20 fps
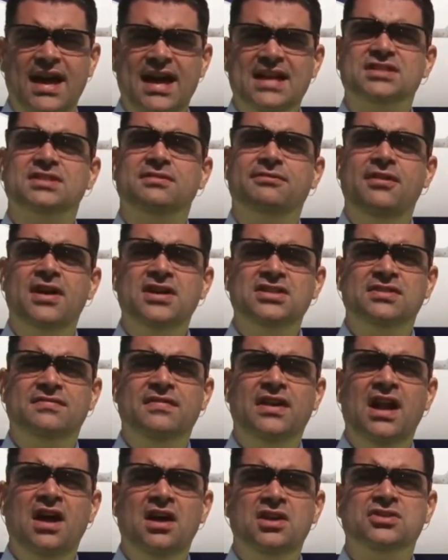It's the first
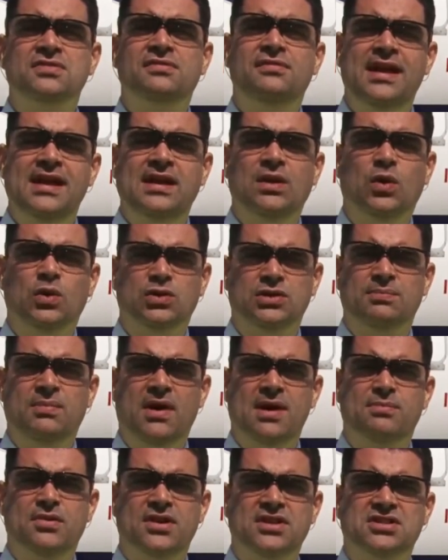of a large fleet ordered
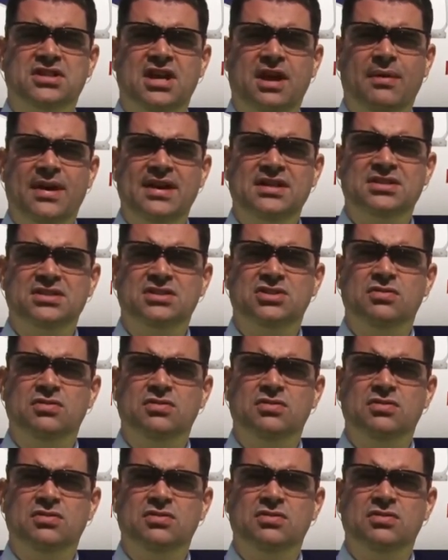by British Airways